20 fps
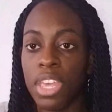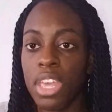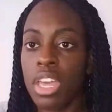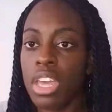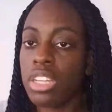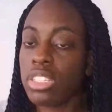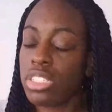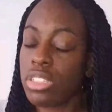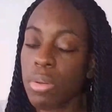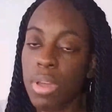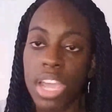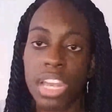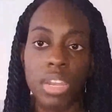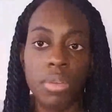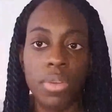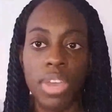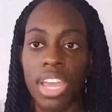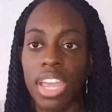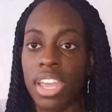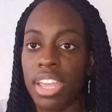So
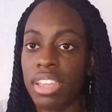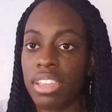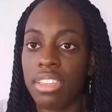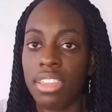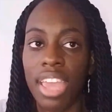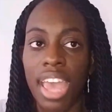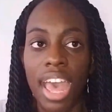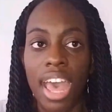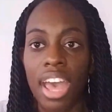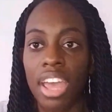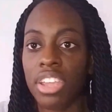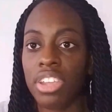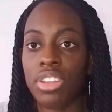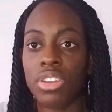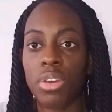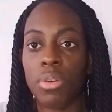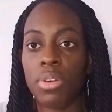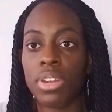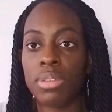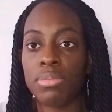anyway, yeah, you
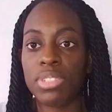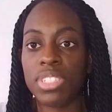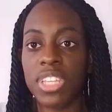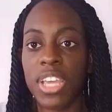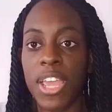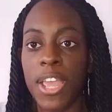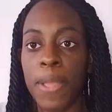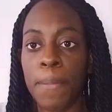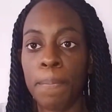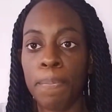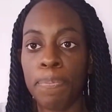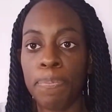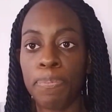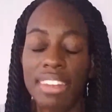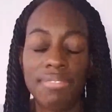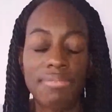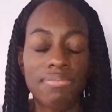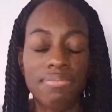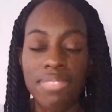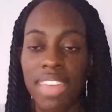know what I'm saying?
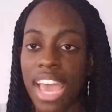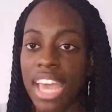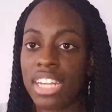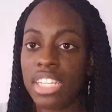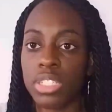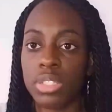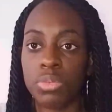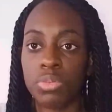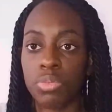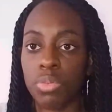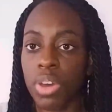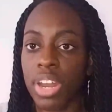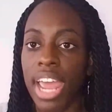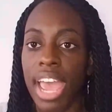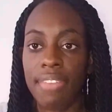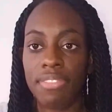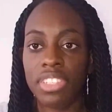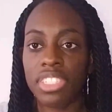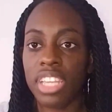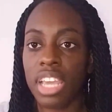That is what I
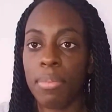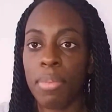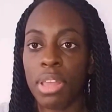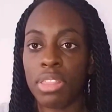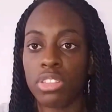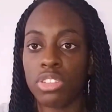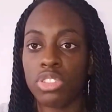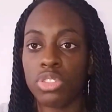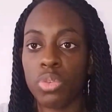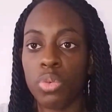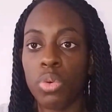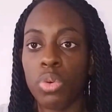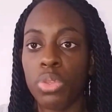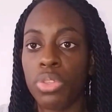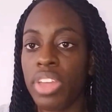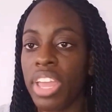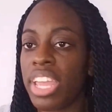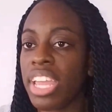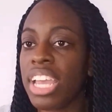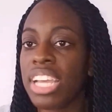have to say about the school
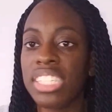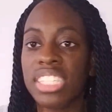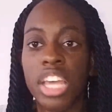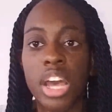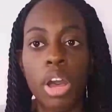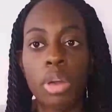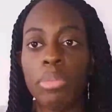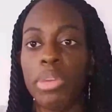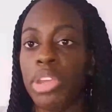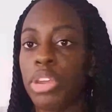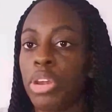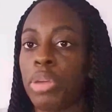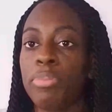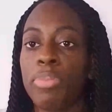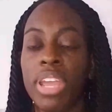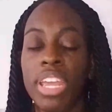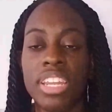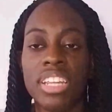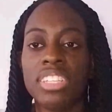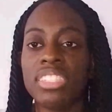thing. Tell me your
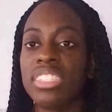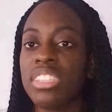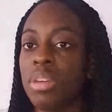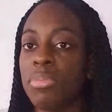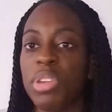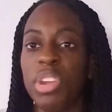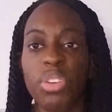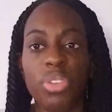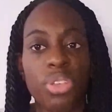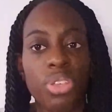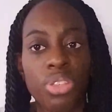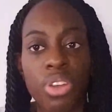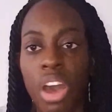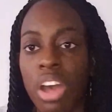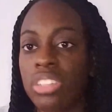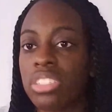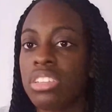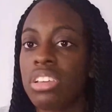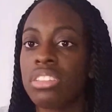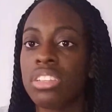opinions. Tell me your
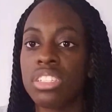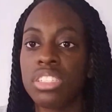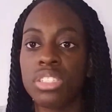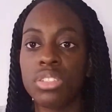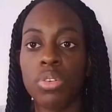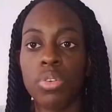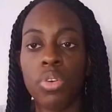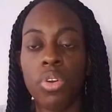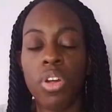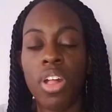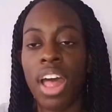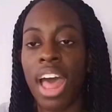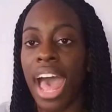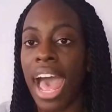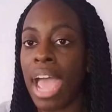thoughts on this school.